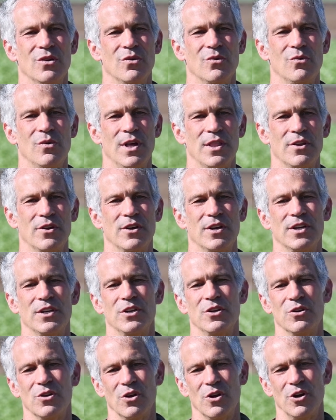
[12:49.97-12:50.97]
whether
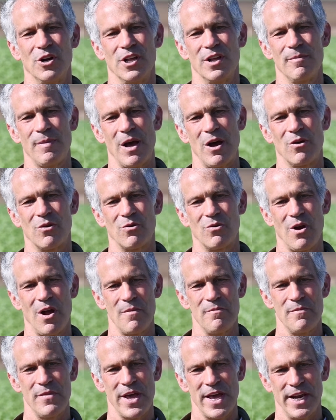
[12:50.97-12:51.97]
you're learning about Crop
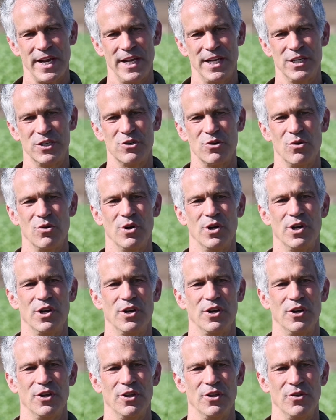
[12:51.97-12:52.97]
Manage
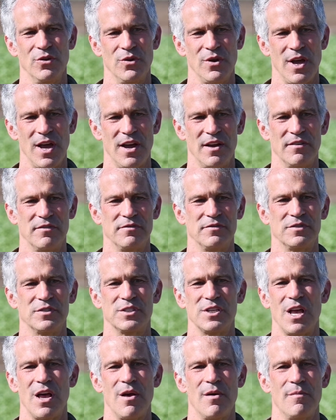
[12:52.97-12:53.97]
or you have
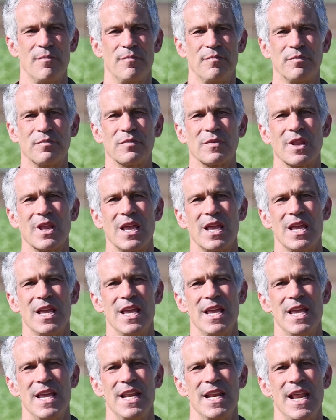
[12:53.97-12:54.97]
some
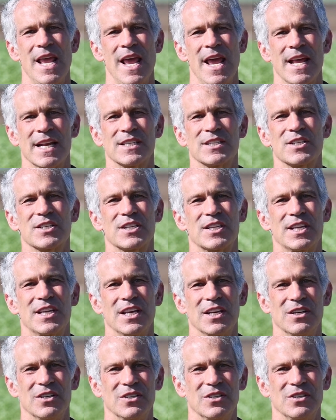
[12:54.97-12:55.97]
enhanced
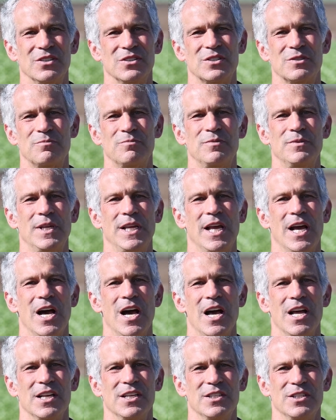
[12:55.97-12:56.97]
skills
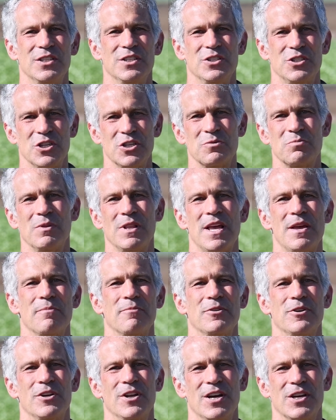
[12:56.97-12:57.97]
beyond just plant
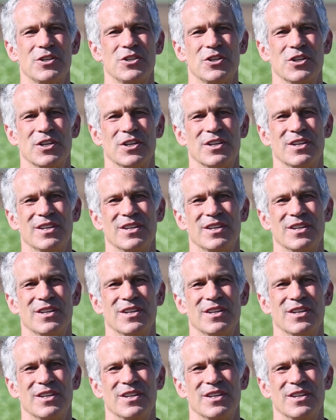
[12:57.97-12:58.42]
production,